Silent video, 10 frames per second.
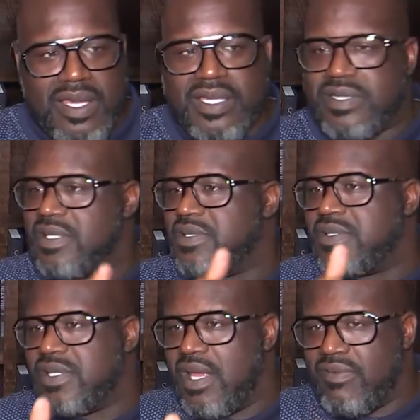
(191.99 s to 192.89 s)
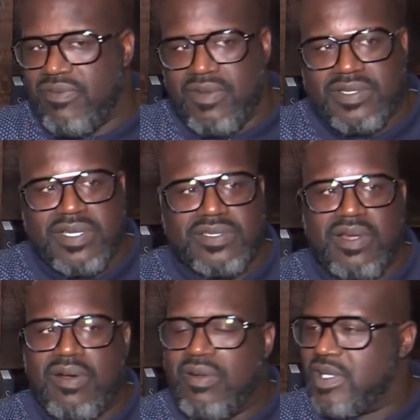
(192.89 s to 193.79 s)
It's because of Steph. It's because of
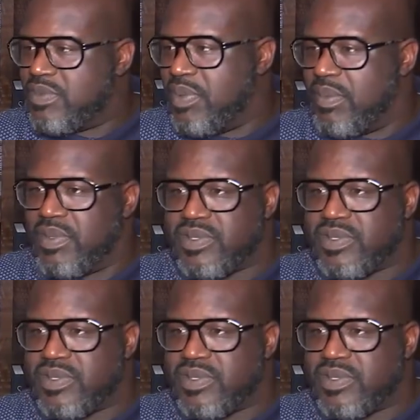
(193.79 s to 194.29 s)
all these people.